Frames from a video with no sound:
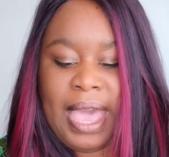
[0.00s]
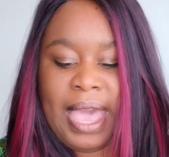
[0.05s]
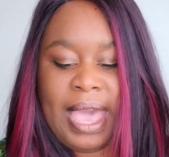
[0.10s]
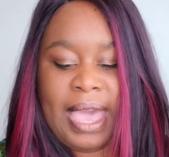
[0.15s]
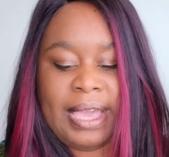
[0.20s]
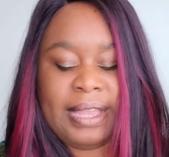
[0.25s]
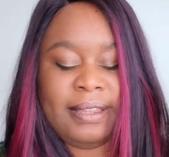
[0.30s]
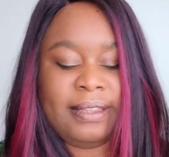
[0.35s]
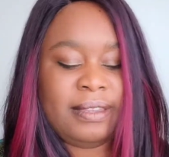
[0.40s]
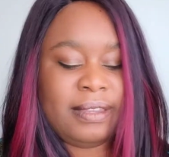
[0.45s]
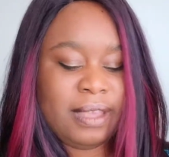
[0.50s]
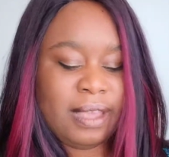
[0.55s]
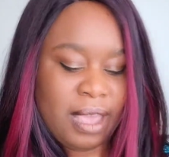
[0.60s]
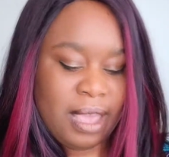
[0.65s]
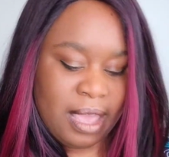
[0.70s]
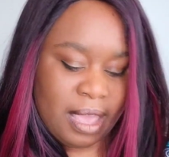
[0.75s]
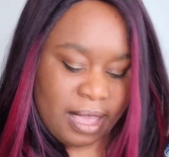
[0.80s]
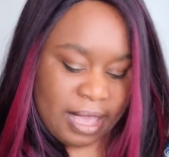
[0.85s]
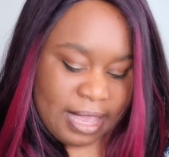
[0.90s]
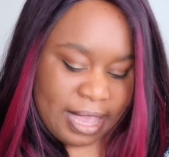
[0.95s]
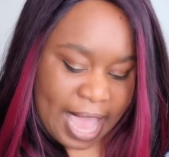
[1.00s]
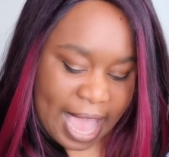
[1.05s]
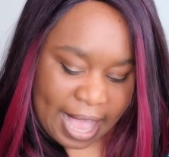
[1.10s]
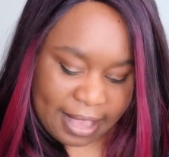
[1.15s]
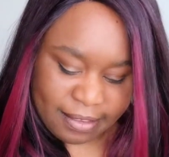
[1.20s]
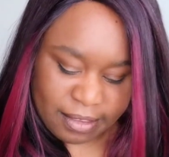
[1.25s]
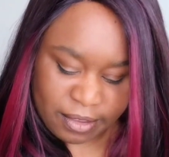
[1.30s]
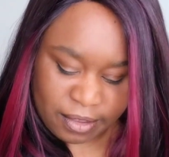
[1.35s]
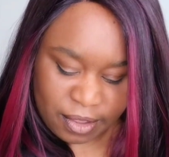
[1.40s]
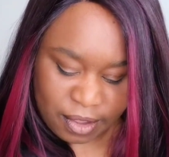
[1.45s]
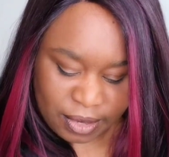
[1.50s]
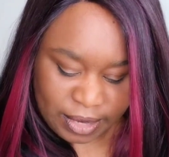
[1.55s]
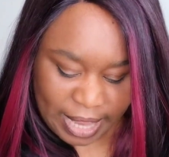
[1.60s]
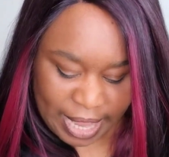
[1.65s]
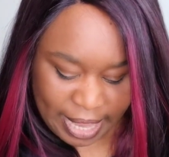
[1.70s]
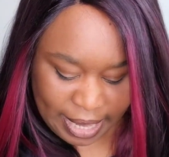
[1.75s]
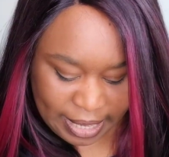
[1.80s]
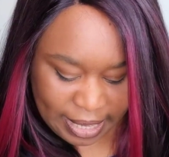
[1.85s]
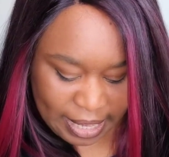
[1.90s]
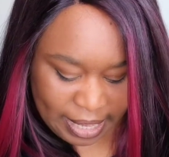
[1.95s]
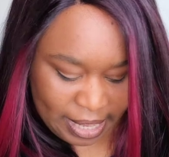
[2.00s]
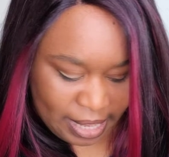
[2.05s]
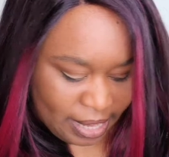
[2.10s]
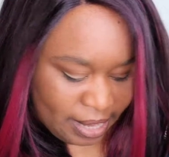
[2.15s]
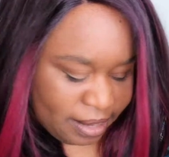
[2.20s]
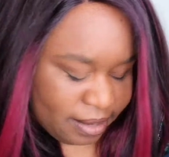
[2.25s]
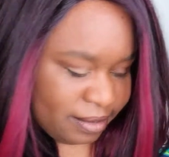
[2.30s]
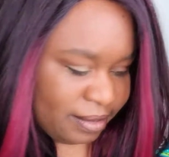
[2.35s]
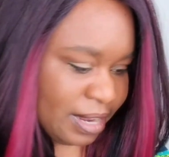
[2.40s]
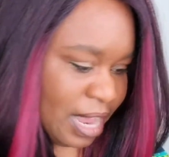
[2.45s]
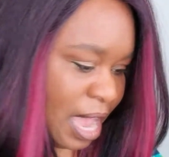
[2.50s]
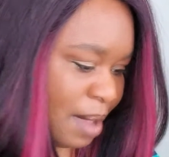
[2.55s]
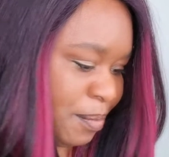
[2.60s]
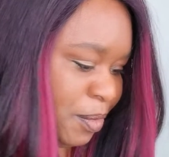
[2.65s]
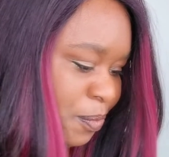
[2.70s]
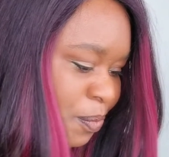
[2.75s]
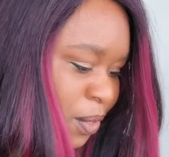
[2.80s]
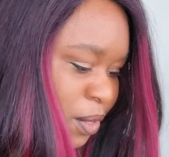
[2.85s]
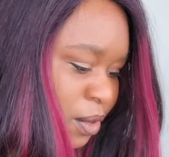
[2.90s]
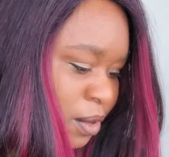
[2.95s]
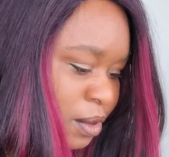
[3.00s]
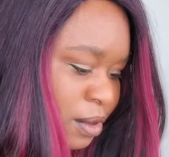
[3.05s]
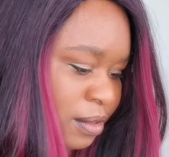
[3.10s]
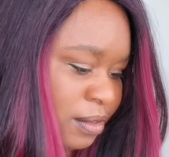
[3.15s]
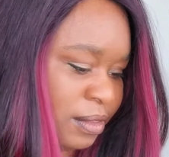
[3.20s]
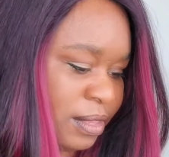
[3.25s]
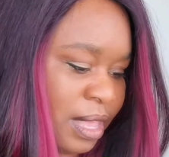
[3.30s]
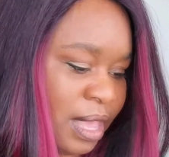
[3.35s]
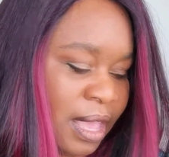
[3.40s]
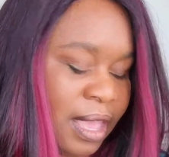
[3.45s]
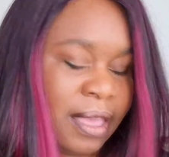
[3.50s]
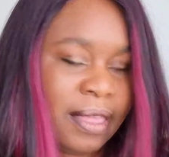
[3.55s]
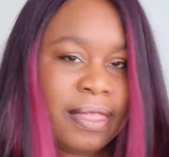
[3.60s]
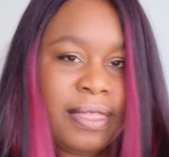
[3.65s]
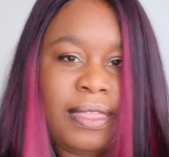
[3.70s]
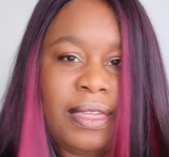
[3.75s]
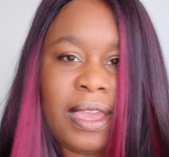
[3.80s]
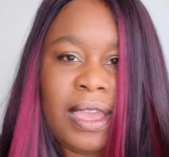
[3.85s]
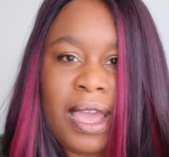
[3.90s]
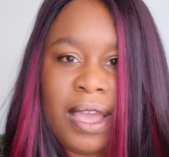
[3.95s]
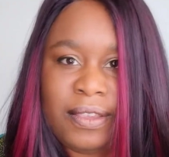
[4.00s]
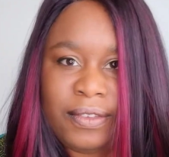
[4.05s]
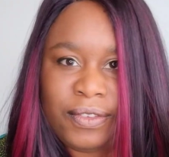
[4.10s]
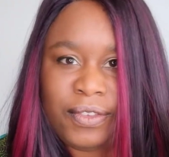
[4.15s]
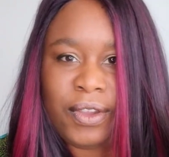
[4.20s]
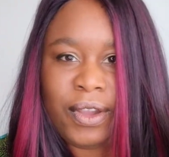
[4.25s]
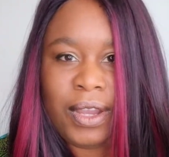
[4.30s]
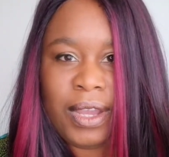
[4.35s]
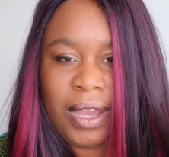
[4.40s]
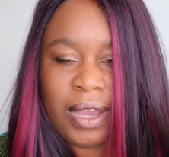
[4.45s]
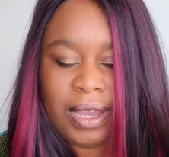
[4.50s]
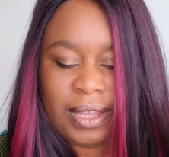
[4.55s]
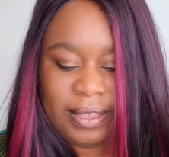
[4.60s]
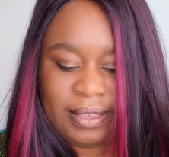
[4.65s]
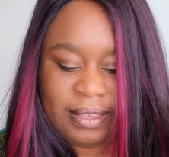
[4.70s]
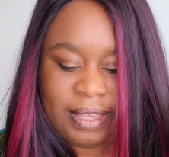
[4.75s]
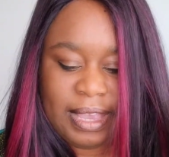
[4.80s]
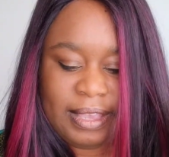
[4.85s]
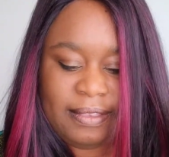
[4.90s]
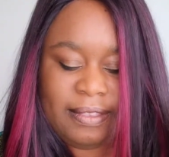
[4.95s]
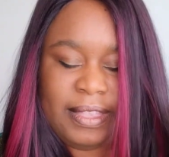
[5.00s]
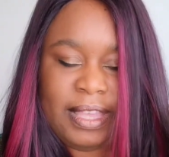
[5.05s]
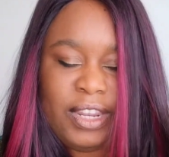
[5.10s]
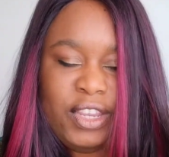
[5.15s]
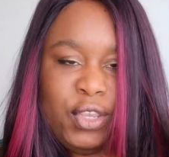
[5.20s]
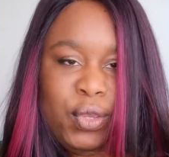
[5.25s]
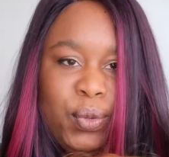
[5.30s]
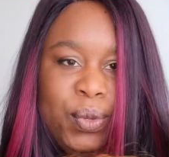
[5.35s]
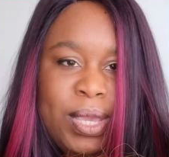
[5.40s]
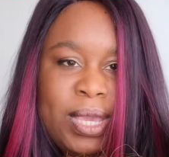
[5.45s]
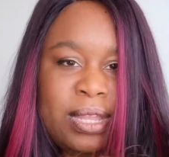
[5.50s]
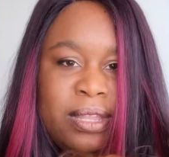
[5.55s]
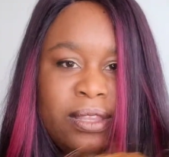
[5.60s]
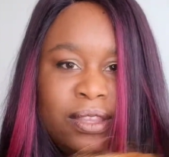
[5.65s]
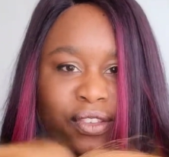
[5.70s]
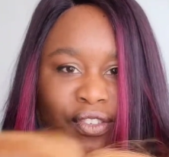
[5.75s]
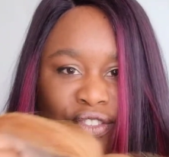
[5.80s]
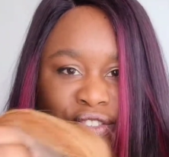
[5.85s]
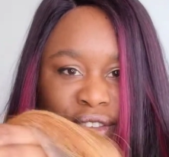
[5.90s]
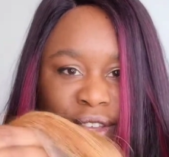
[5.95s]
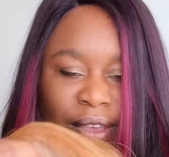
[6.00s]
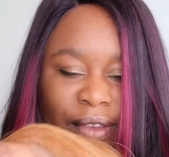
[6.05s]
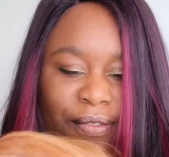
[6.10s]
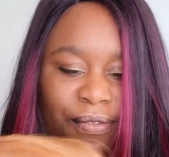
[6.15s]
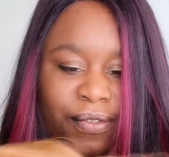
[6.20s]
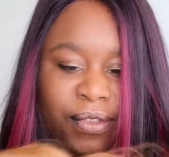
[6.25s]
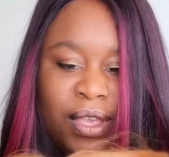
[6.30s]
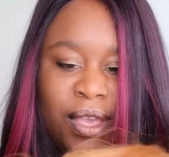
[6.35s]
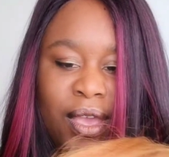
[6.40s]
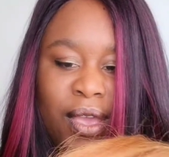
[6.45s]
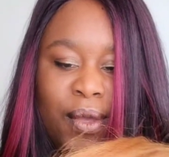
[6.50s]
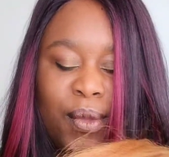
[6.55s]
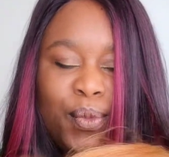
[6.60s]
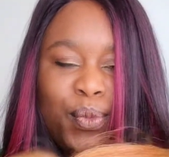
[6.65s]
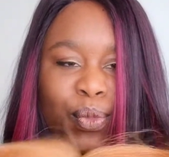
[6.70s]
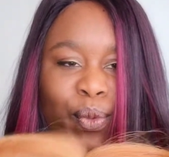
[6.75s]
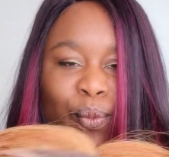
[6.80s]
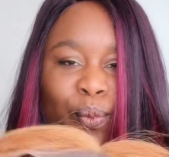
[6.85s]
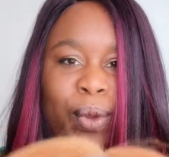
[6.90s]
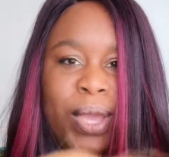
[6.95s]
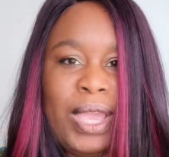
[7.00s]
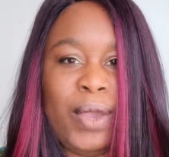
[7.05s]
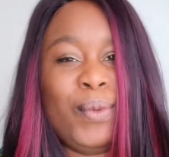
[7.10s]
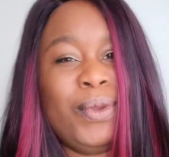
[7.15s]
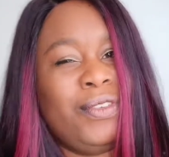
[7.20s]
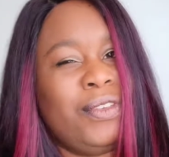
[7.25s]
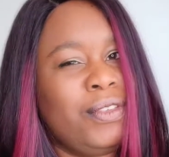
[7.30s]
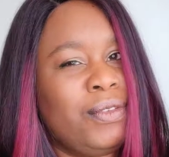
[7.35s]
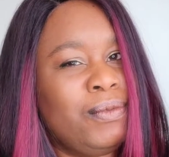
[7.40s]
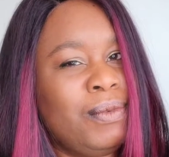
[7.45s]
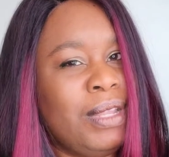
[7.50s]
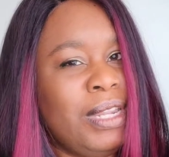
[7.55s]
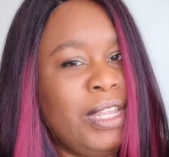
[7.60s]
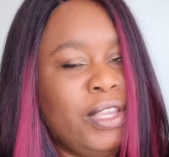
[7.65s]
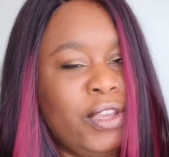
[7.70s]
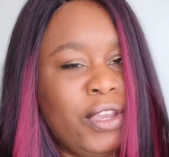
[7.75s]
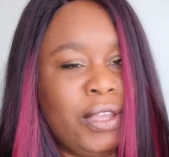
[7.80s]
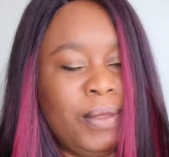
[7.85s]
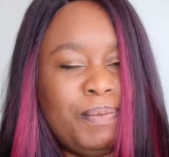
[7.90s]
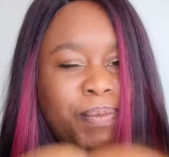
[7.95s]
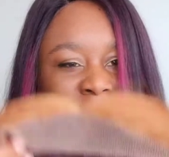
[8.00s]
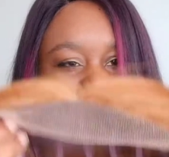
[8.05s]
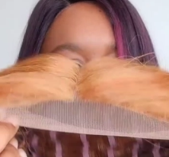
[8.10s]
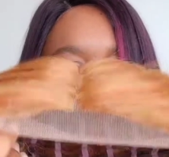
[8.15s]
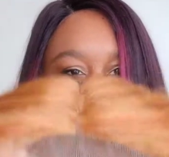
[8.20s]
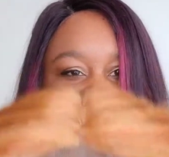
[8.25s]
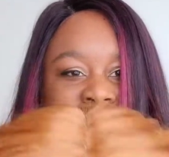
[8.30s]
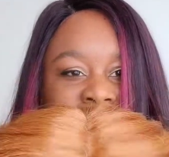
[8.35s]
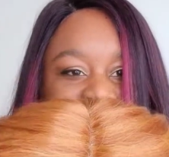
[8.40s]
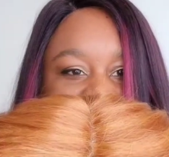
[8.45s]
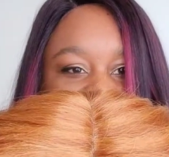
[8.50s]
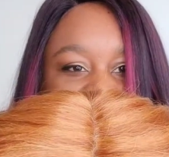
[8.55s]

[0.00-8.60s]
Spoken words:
and it hasn't got any ear tabs because the stock card says that you can shift the wig, which is really good because it's